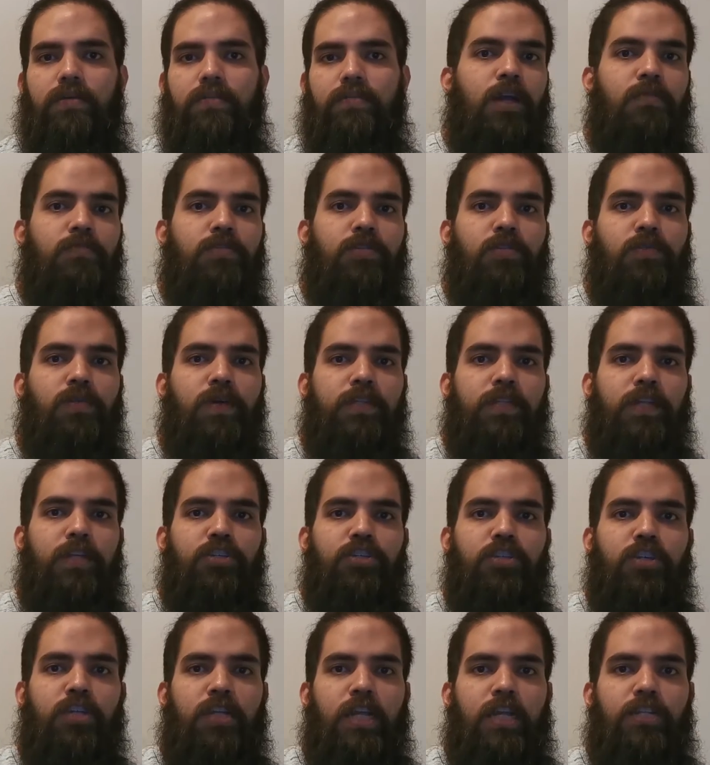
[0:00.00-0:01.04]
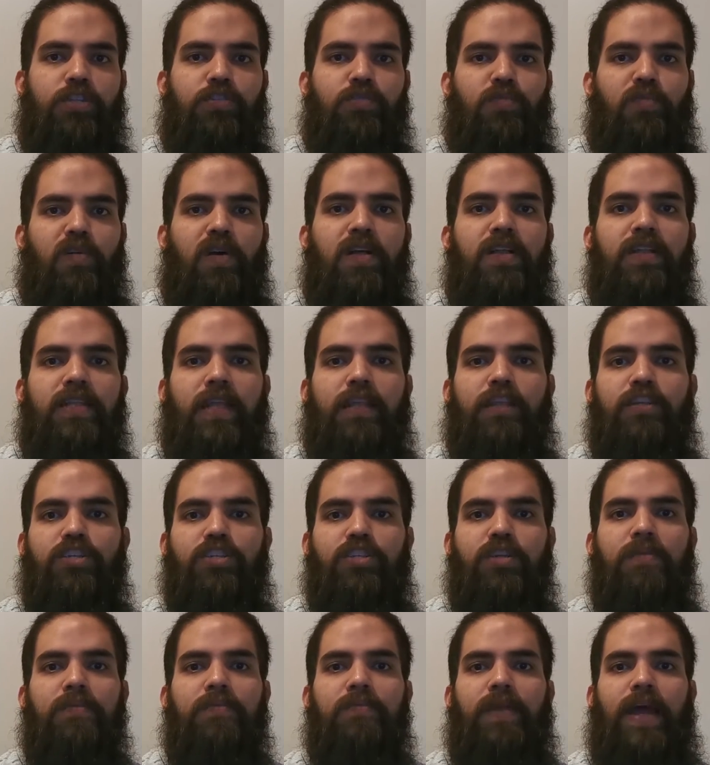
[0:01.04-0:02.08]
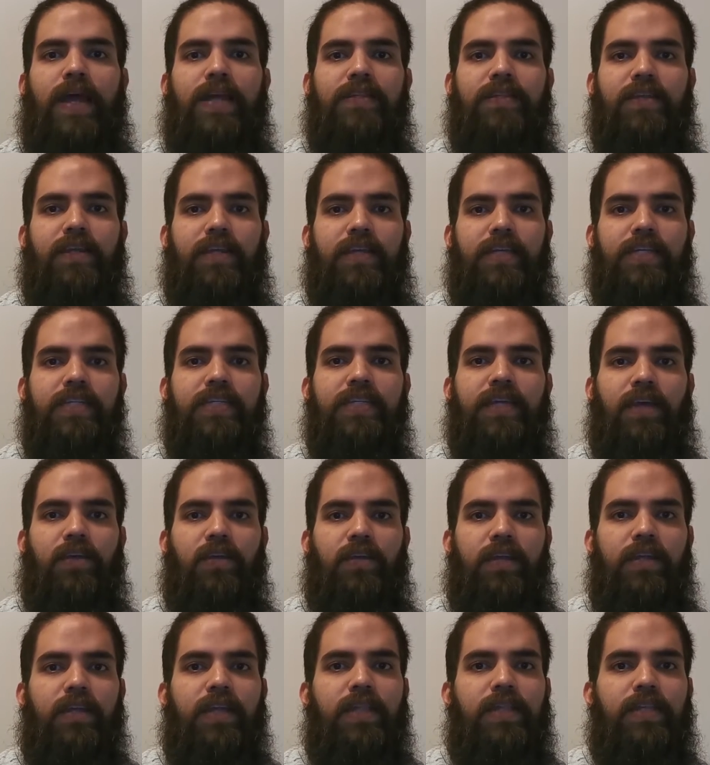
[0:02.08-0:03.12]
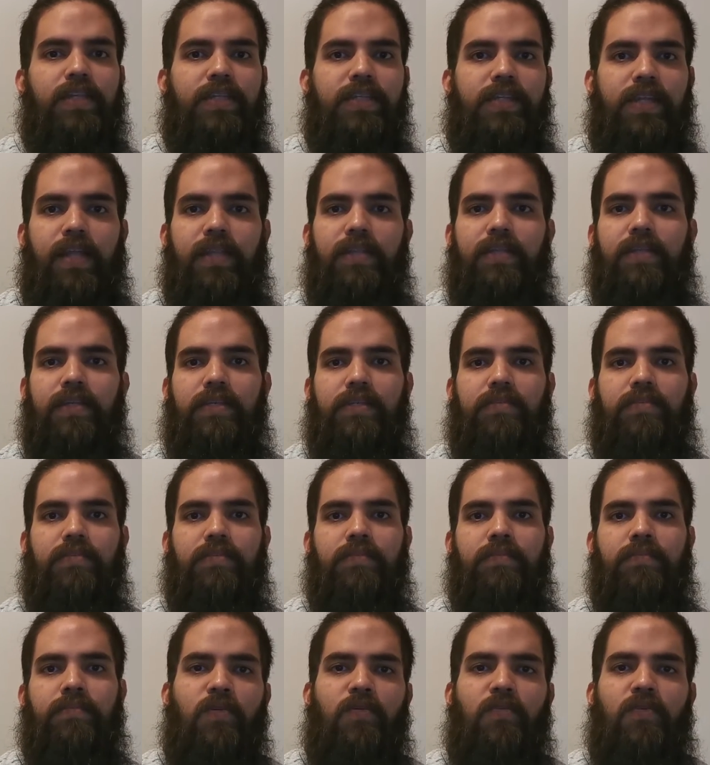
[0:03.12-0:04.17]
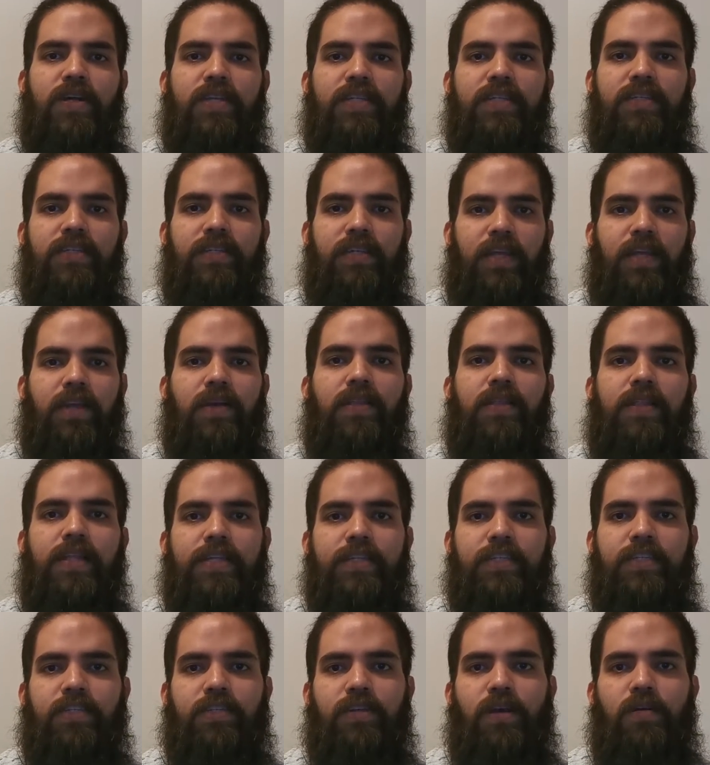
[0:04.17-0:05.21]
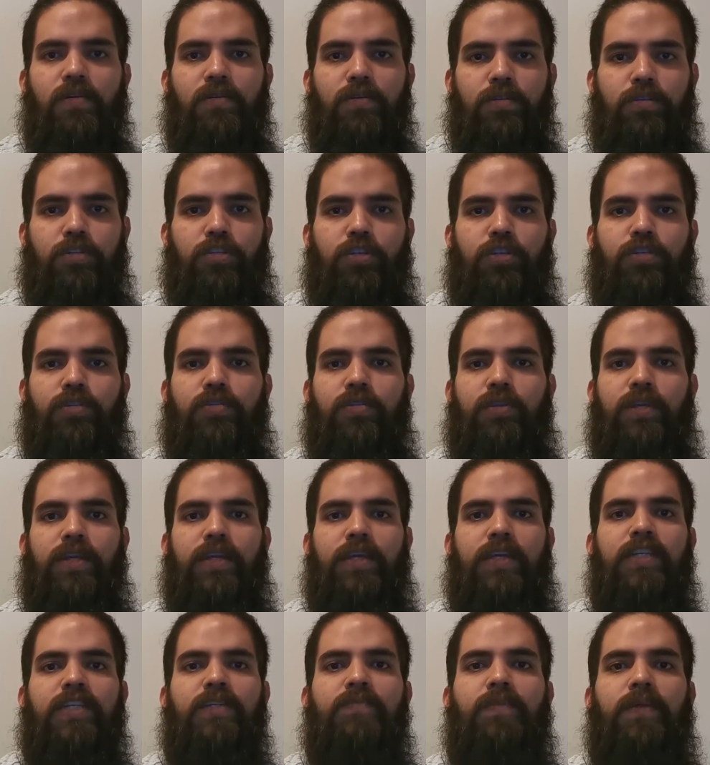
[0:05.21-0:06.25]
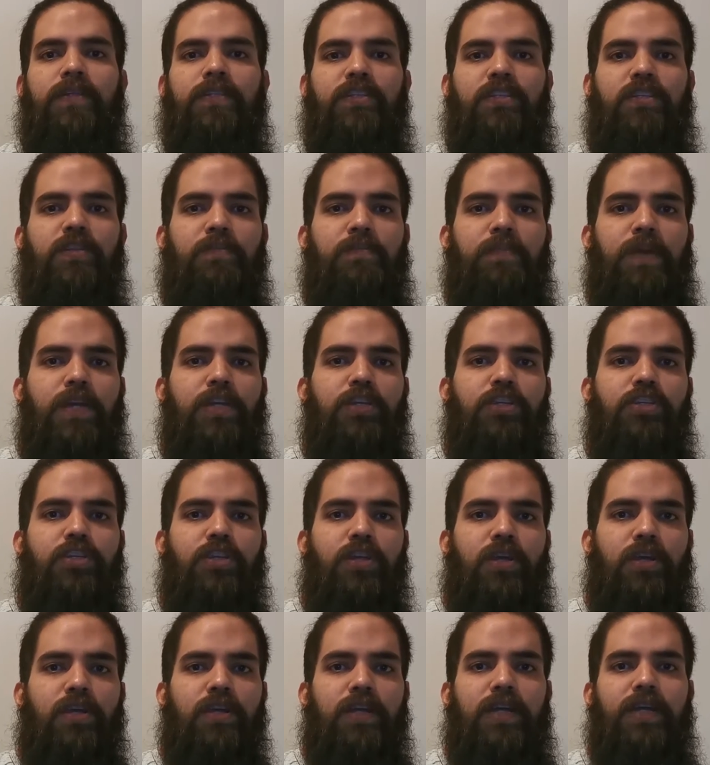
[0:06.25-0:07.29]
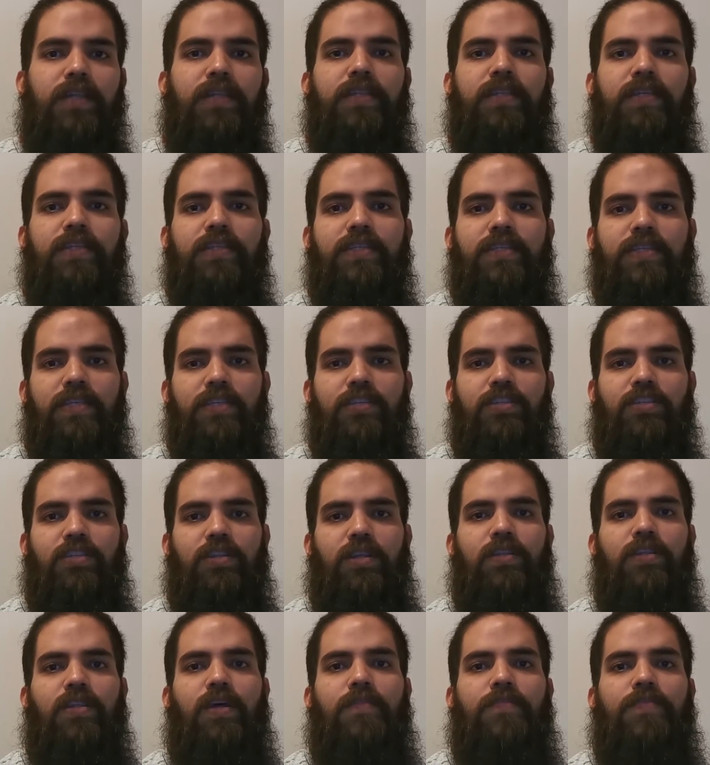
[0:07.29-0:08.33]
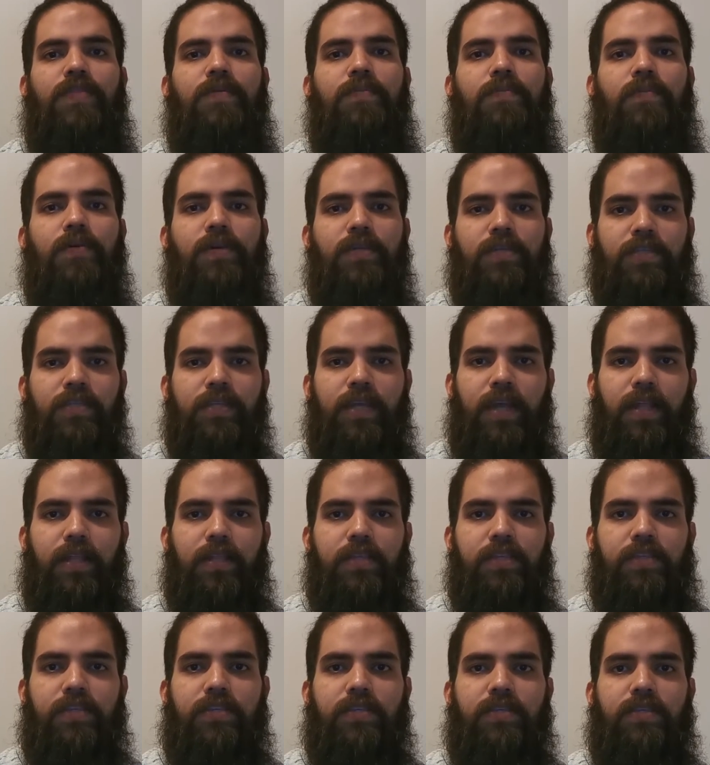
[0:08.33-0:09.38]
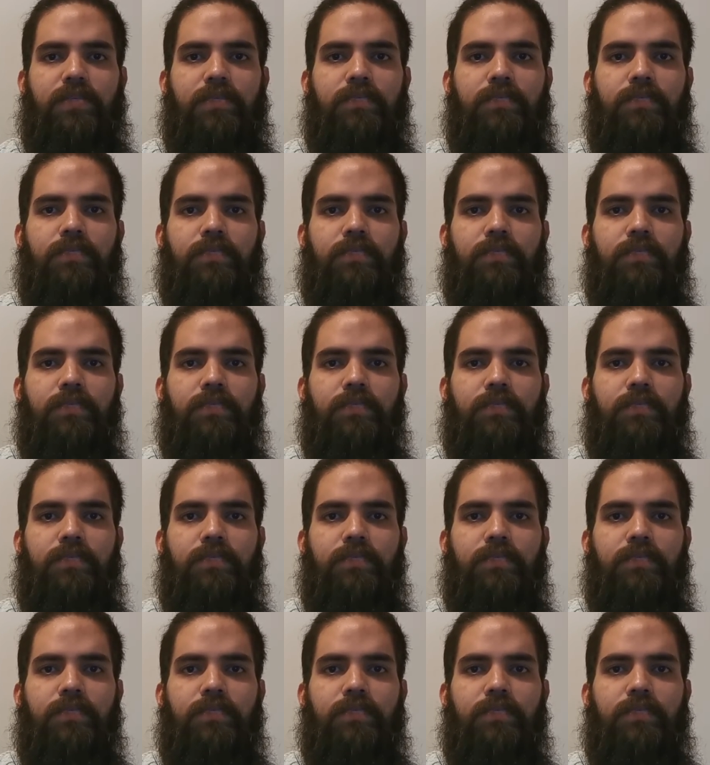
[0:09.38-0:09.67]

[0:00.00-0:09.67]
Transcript: It comes to attention as well that the songwriter is Carolina des Landes, who was Nicolas' coach during his participation in the season of The Voice Kids,